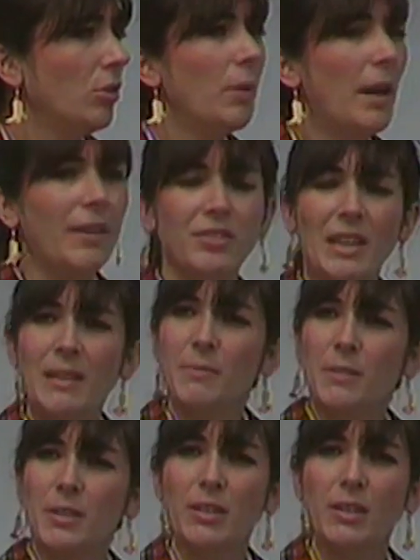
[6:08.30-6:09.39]
who have
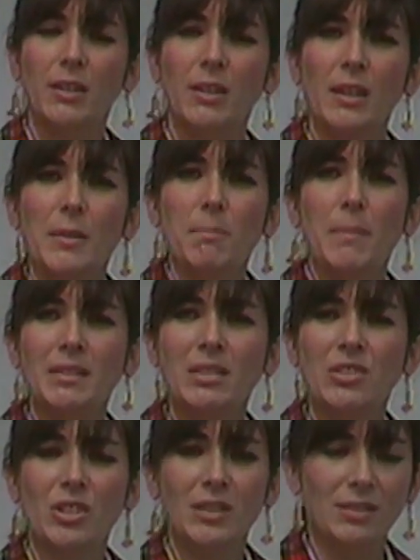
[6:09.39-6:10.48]
sent
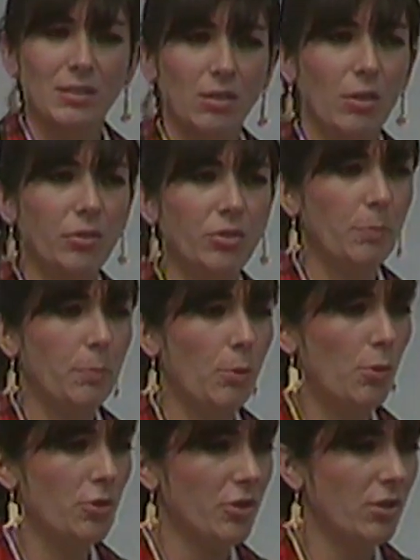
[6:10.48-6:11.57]
messages of
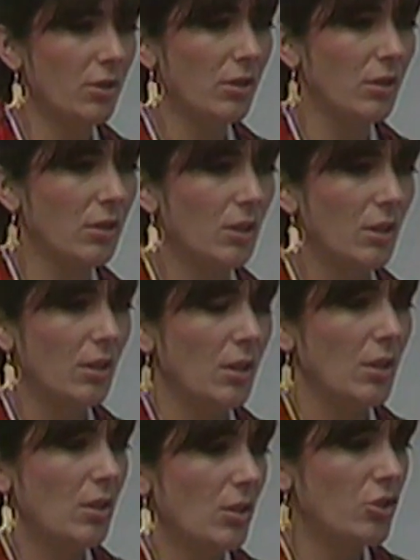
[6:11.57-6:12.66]
support
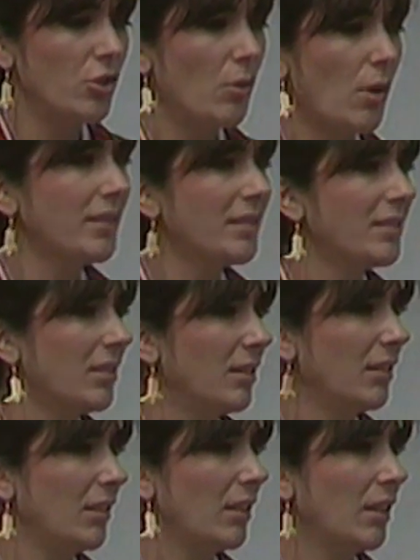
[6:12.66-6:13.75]
to us
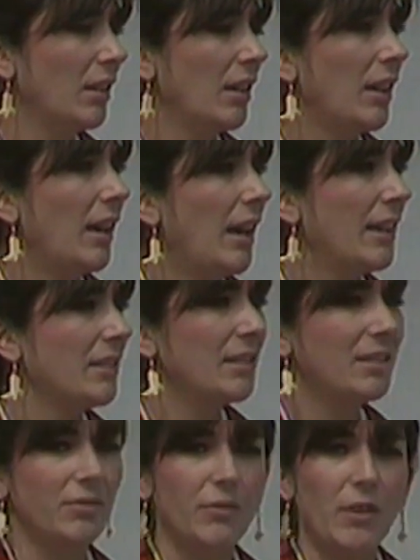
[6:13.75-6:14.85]
at
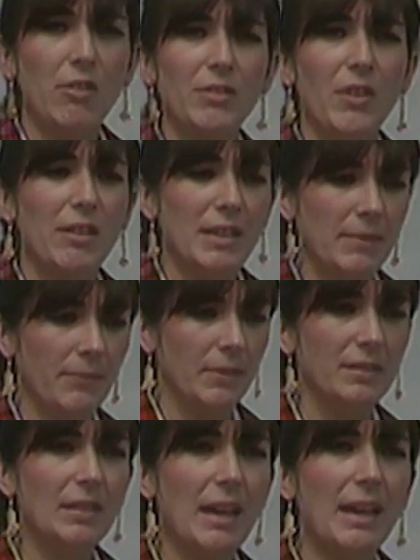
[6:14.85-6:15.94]
this very, very
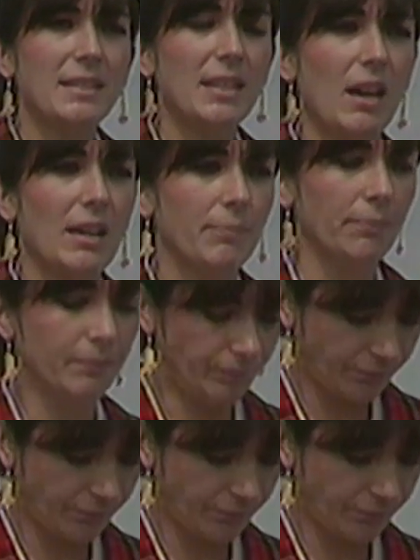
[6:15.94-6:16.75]
sad time.